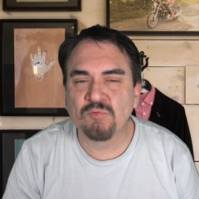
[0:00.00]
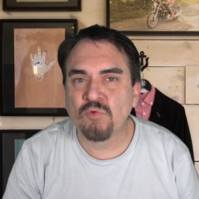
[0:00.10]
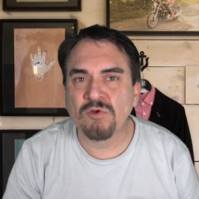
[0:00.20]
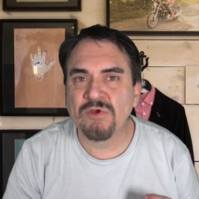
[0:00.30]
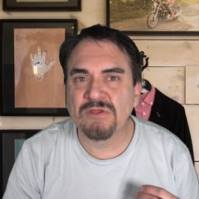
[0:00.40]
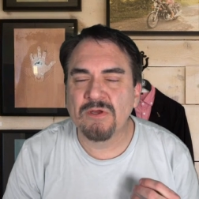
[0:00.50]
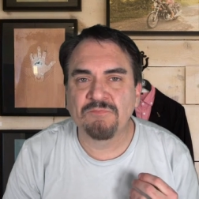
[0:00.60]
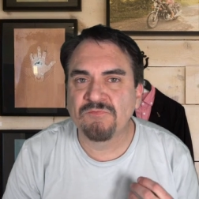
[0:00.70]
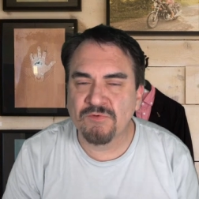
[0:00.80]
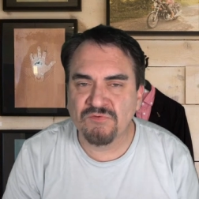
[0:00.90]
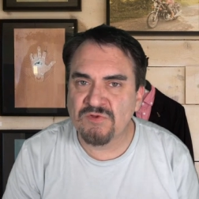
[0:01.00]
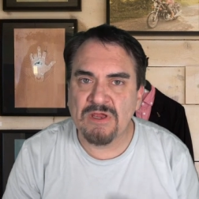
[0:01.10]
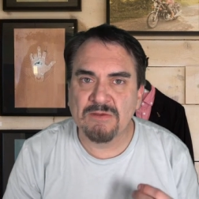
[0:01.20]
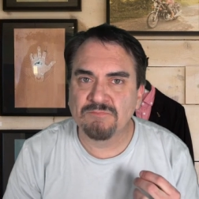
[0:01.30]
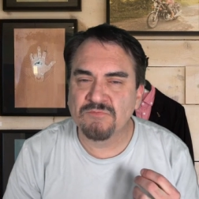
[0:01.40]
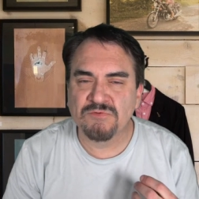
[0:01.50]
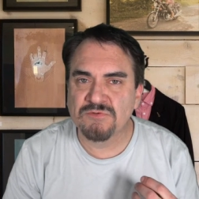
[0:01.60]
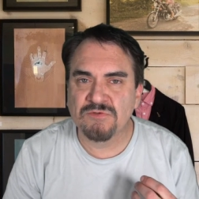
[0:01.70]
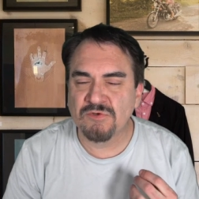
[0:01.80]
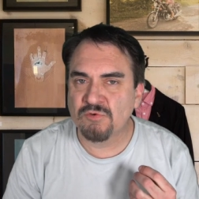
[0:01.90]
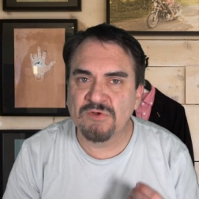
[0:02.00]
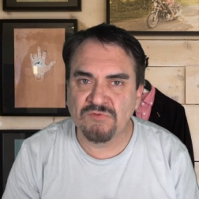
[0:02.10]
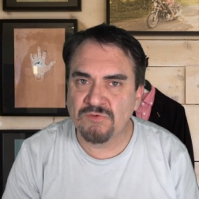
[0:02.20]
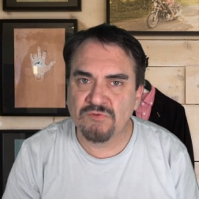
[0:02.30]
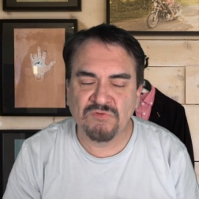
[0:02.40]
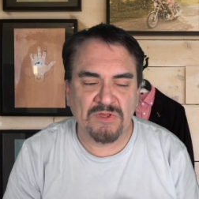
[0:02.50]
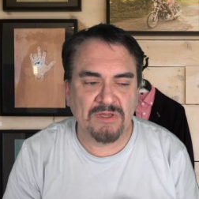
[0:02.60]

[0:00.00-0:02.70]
But we're looking up first time the crystals,